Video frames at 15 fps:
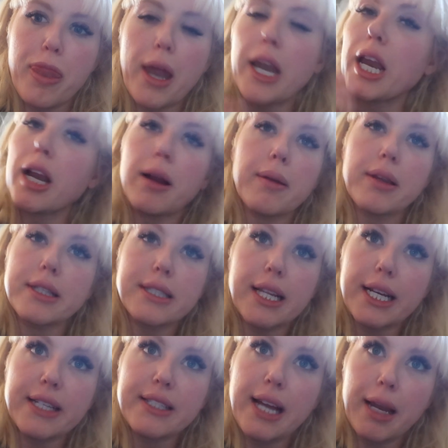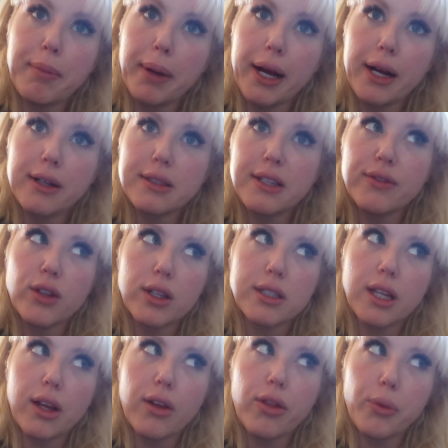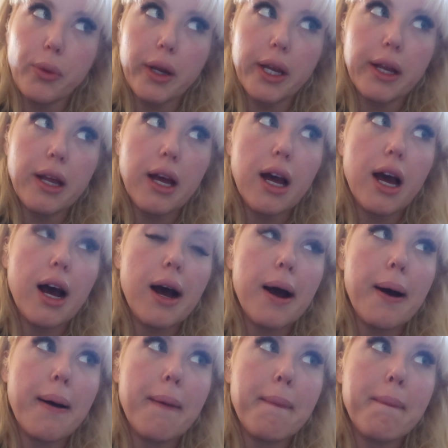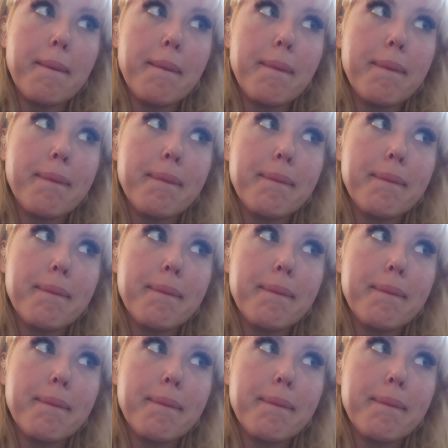uh, it's not like 10 pounds. I've lost like three. Um,